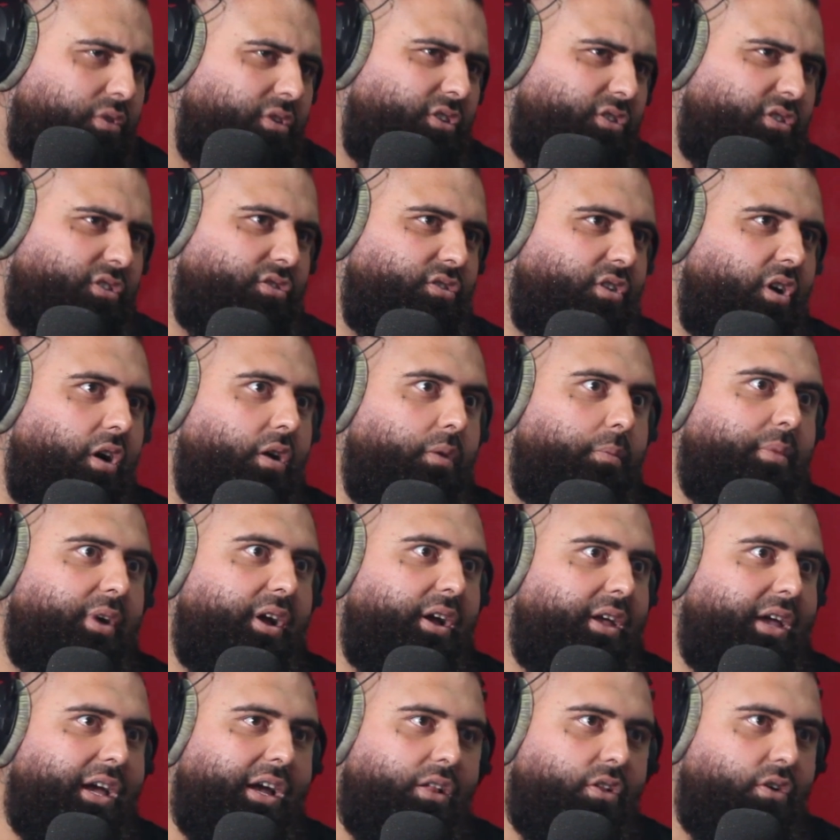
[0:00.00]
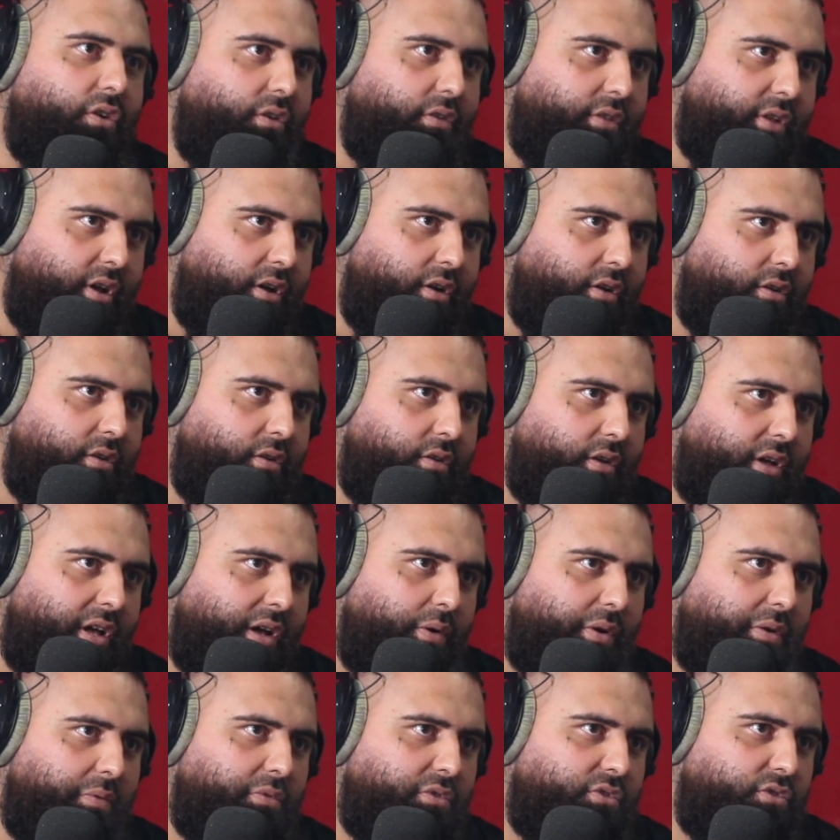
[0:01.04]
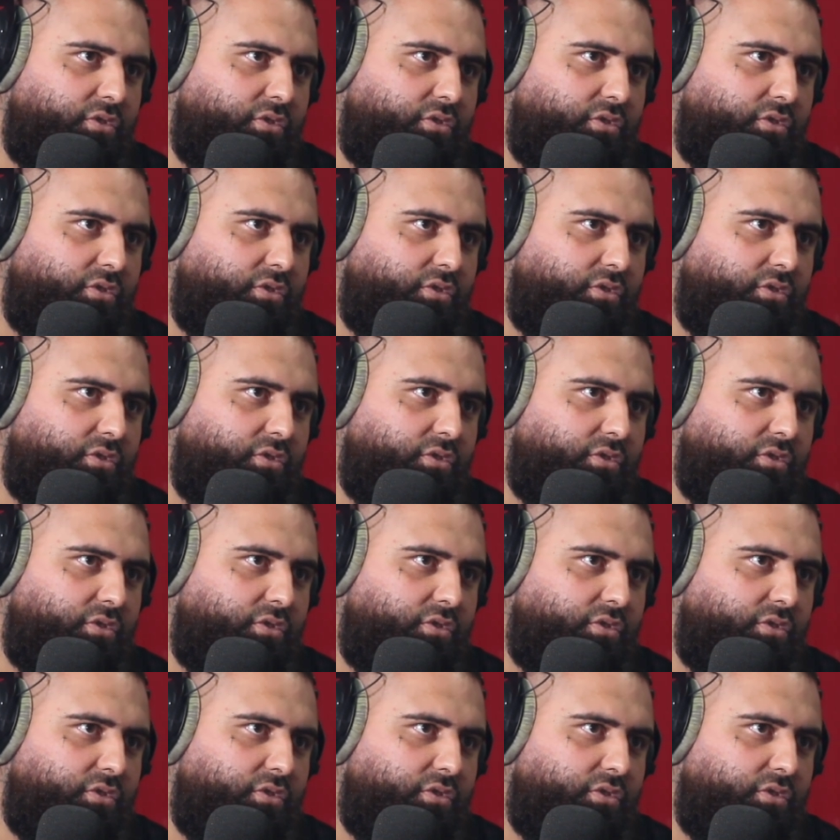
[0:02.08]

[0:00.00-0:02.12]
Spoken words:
this is going back how long now? When was